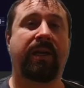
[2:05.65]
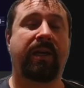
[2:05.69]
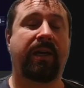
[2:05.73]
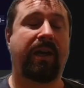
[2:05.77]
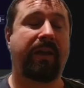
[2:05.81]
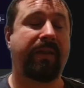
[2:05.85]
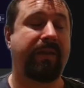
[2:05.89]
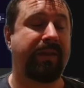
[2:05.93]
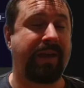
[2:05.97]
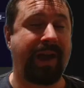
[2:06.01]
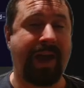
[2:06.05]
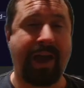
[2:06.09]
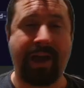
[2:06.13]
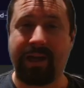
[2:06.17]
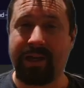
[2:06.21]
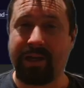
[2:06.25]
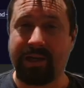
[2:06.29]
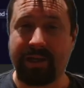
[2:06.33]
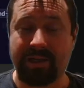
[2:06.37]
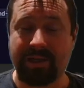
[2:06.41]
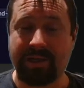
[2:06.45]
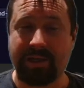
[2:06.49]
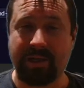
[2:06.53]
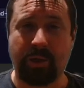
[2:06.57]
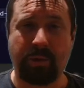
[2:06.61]
and that in
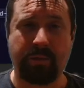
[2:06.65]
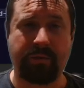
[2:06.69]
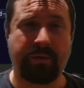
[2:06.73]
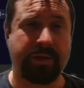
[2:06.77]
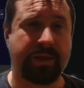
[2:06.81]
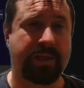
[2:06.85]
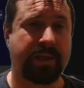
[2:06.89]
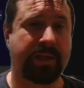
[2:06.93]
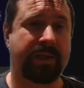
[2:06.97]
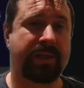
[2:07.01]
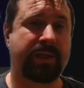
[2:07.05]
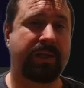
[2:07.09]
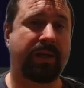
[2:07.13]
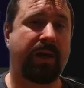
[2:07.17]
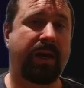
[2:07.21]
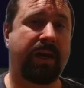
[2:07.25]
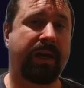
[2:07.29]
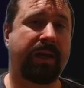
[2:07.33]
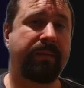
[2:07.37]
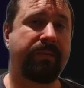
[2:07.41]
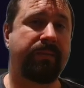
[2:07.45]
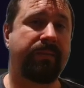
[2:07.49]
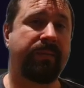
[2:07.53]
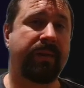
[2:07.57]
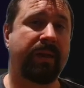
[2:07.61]
itself is
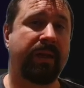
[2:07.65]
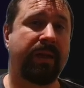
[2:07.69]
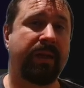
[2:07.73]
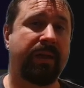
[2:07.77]
exciting.